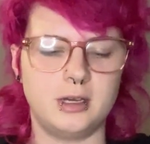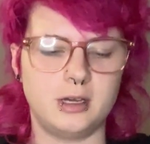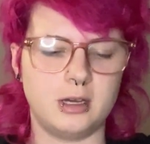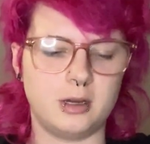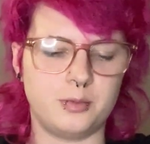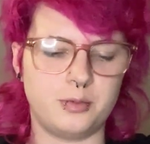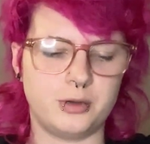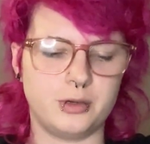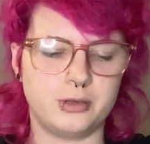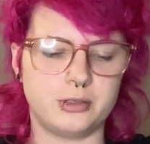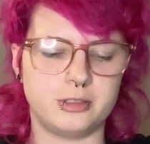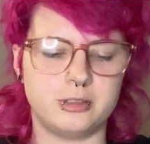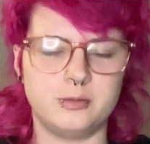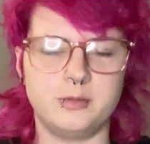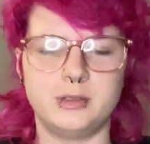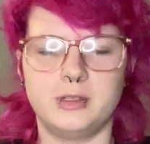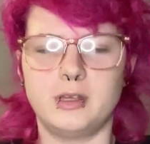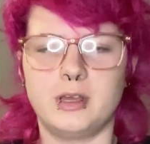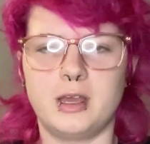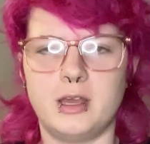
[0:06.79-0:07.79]

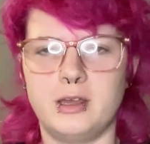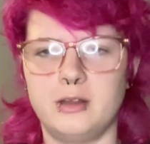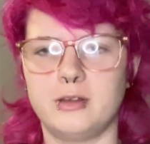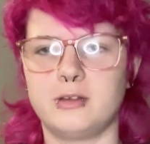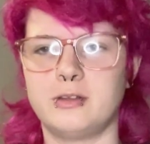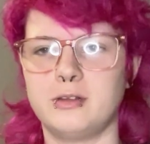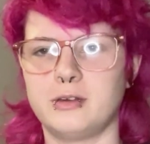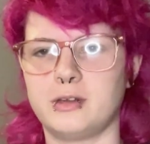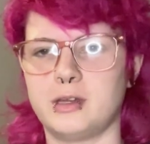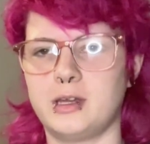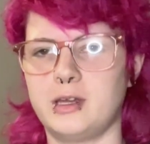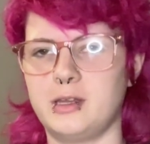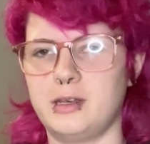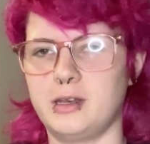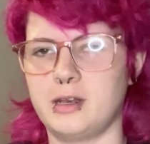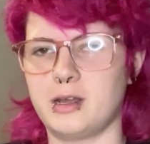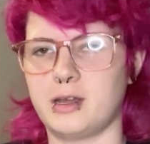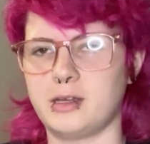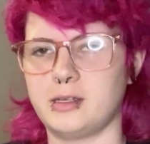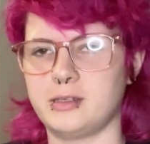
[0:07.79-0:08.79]
approximately 8 o'clock at
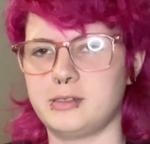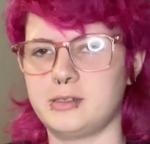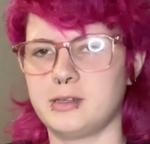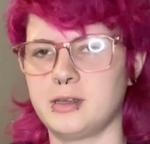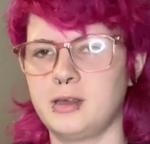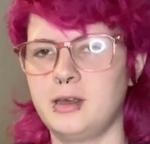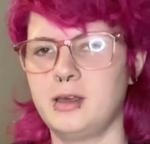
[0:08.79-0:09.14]
night.